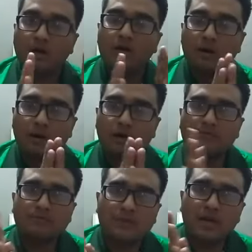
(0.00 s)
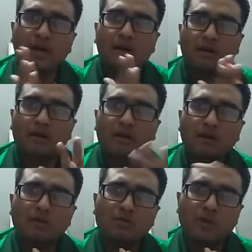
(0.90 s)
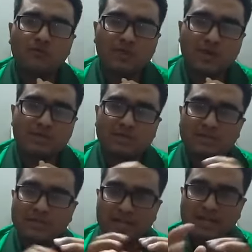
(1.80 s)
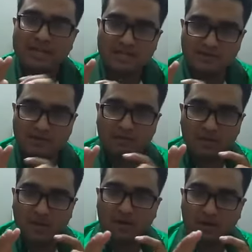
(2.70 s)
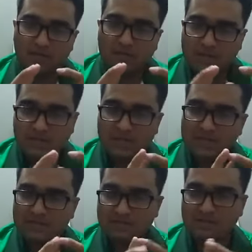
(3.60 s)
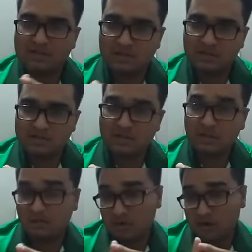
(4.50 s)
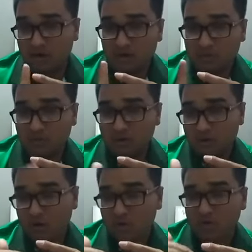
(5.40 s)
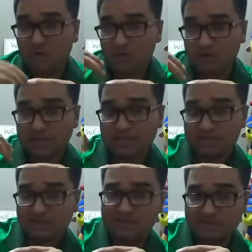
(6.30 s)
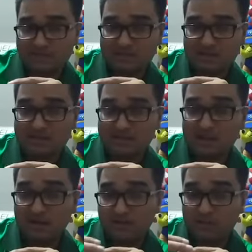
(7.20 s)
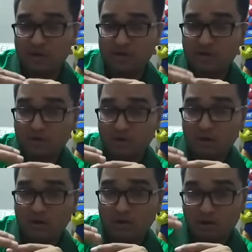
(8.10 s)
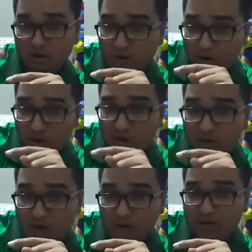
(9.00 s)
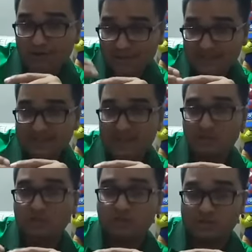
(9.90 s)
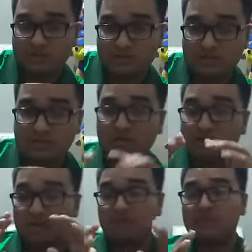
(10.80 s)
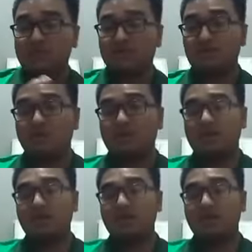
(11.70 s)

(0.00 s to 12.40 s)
uh, you may face 10 year jails, not more than 10-year jails, but not less than 2-year jails. That means you will,